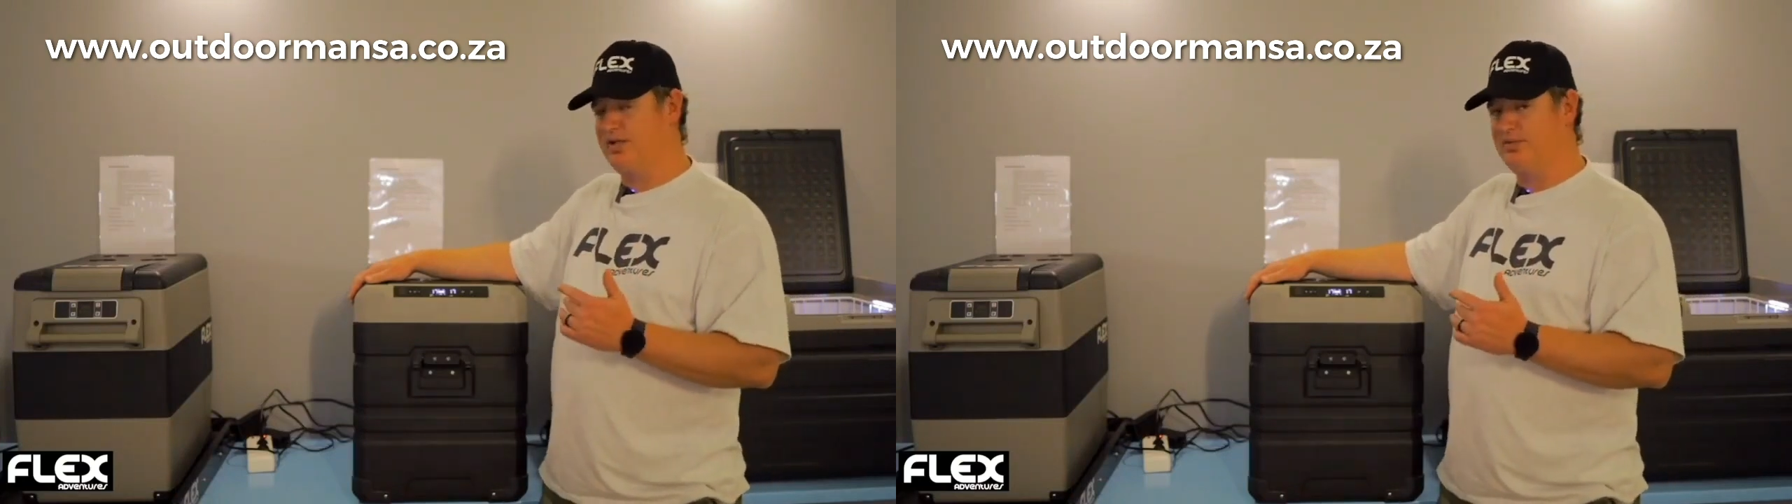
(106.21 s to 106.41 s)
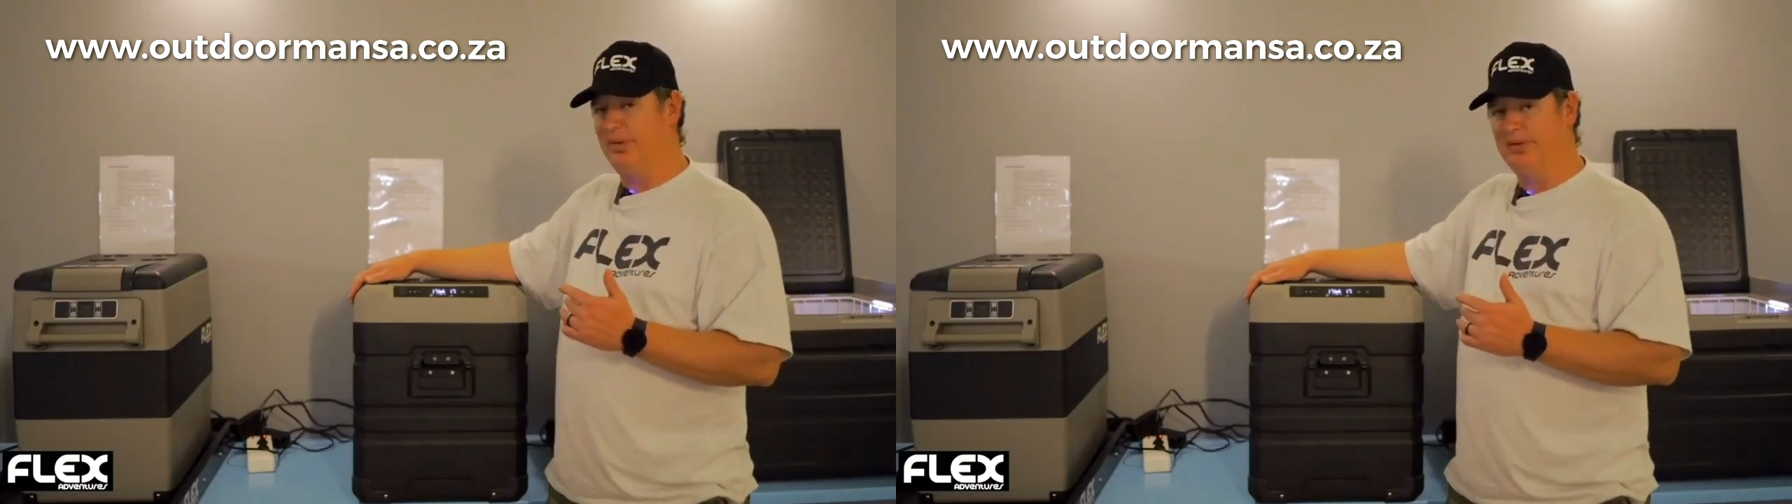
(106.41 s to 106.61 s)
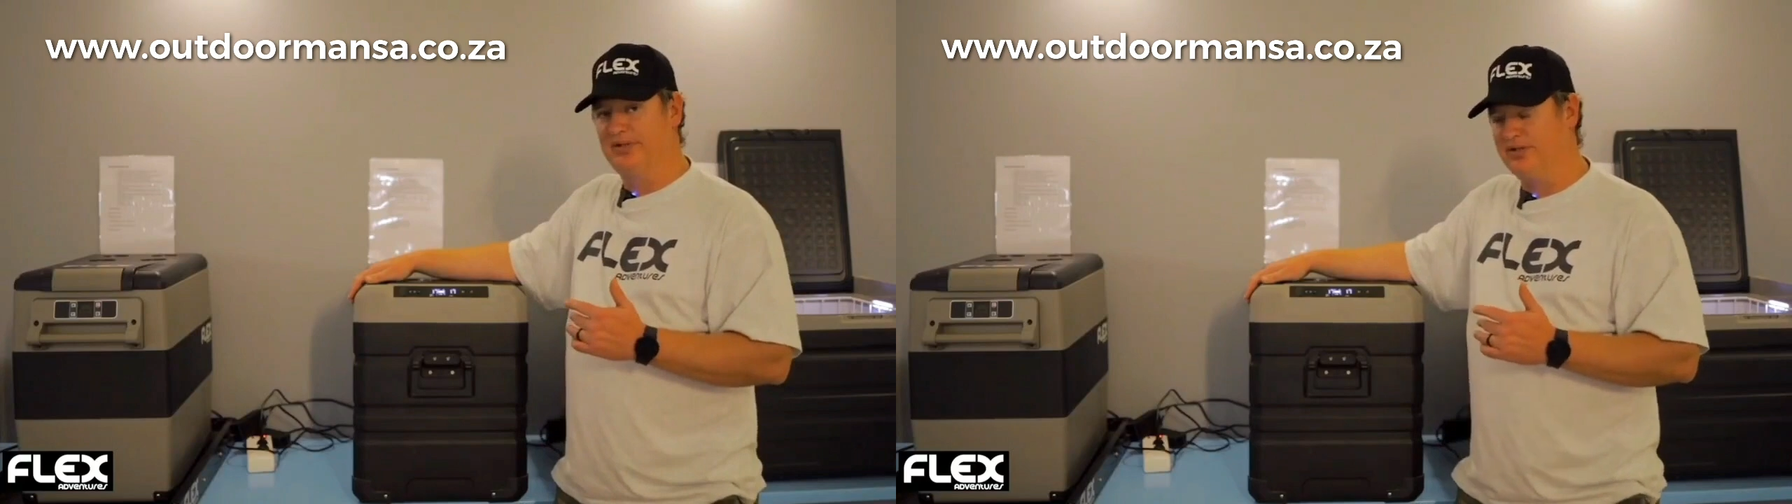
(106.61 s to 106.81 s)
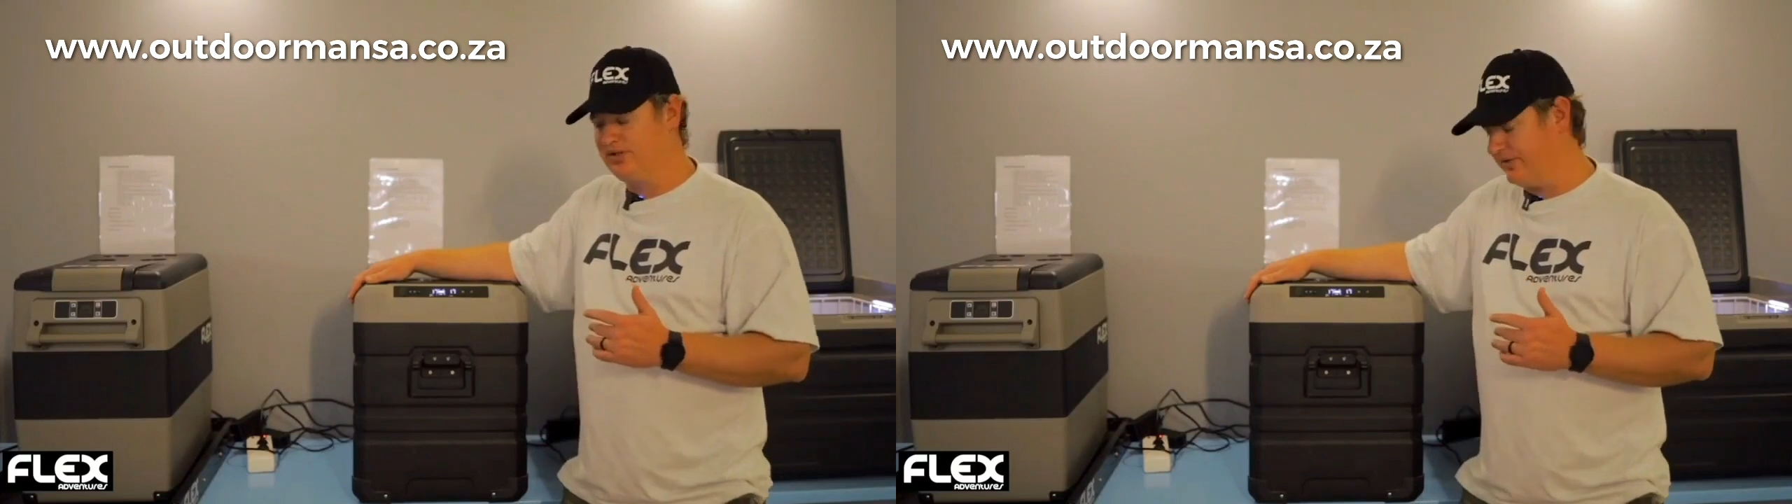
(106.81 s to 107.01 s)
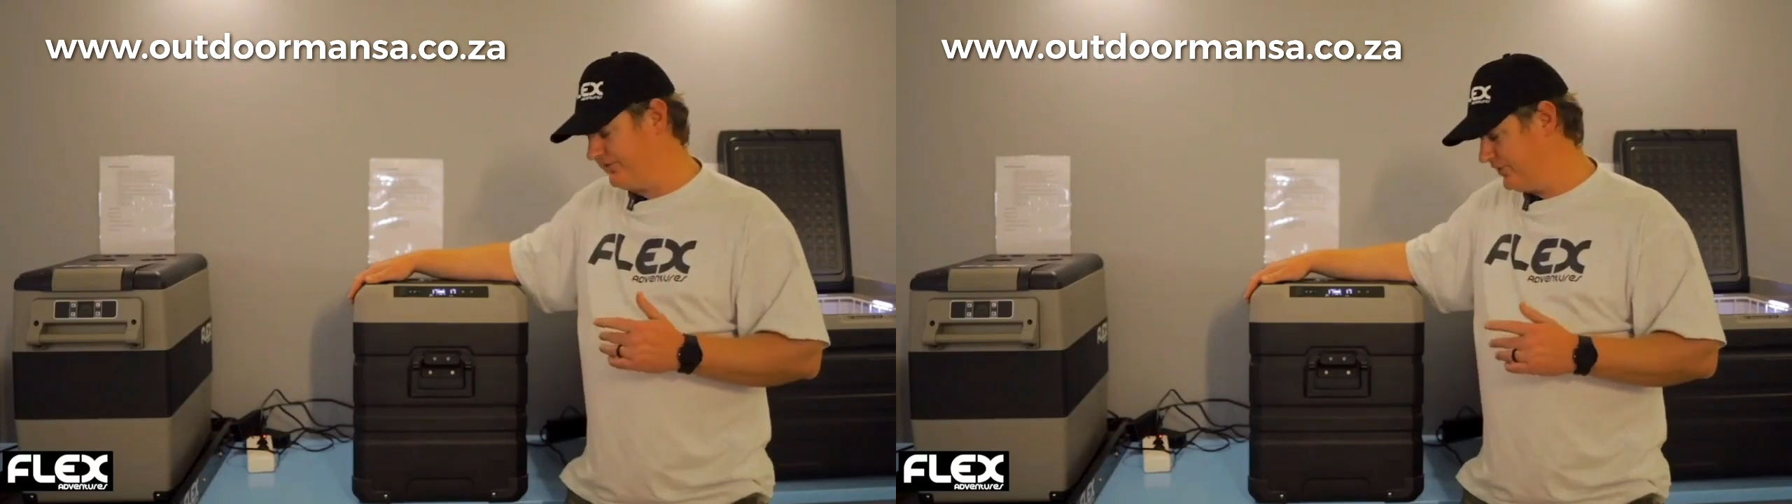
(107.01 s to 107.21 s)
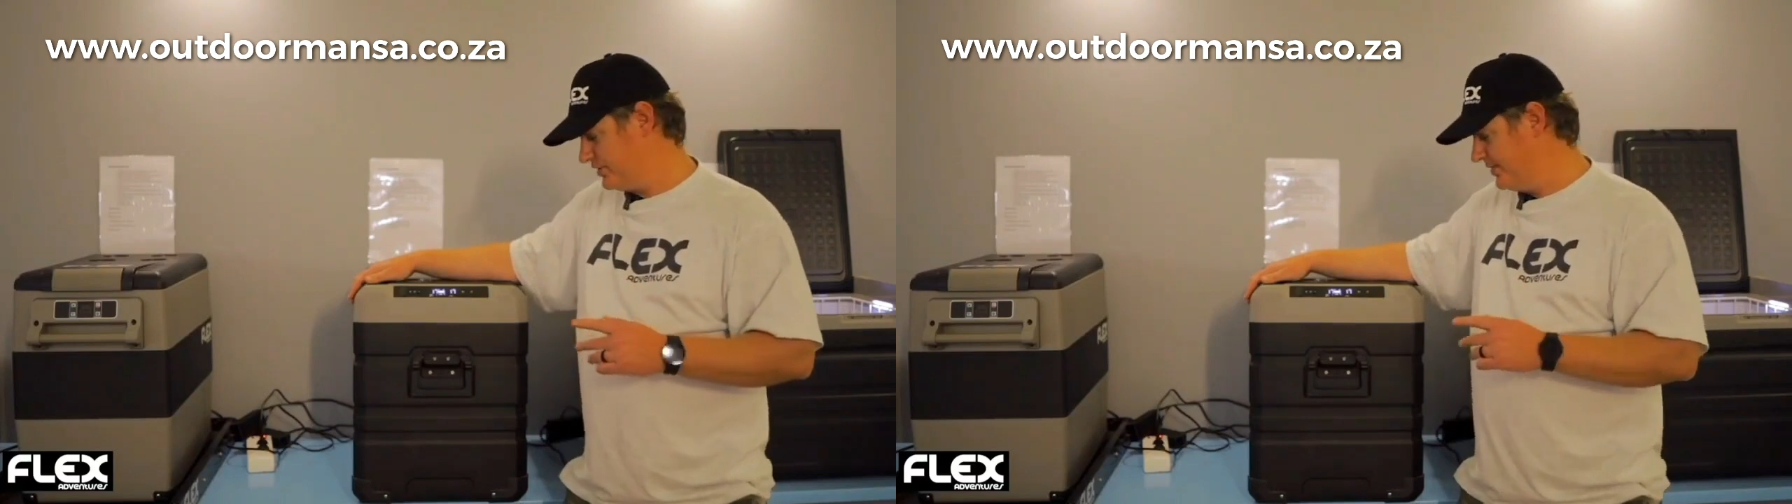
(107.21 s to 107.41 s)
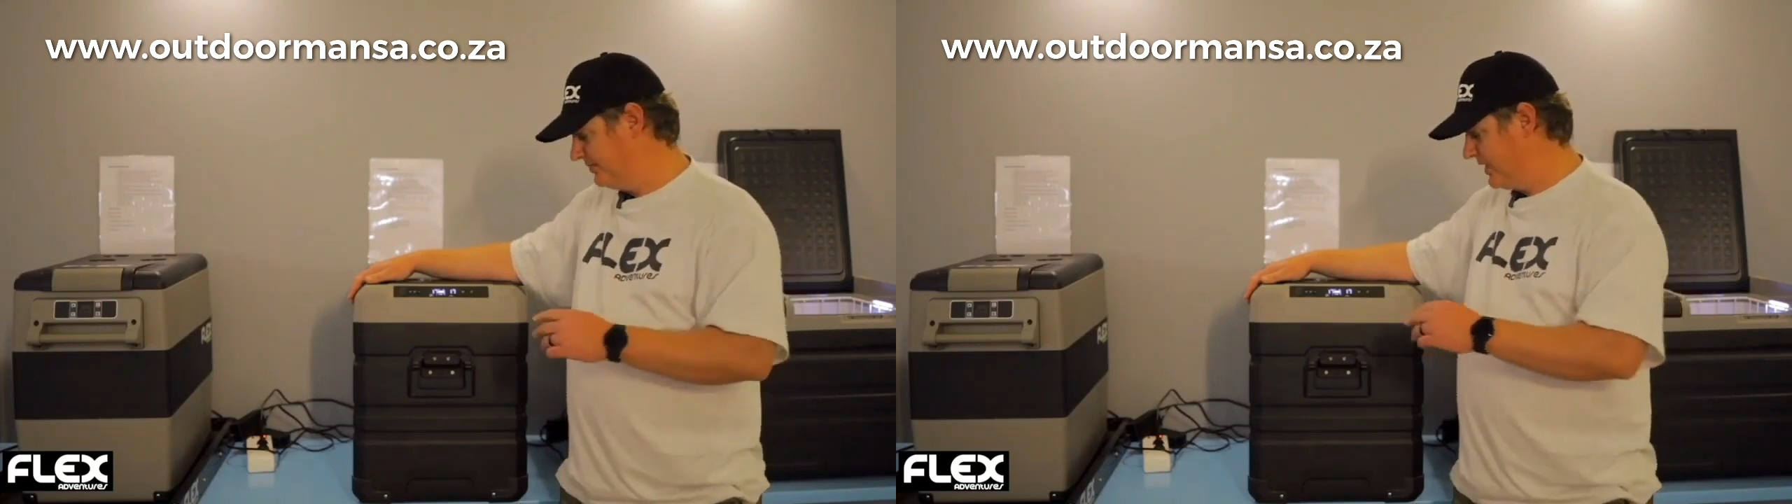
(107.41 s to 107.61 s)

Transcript: that's built into the fridge.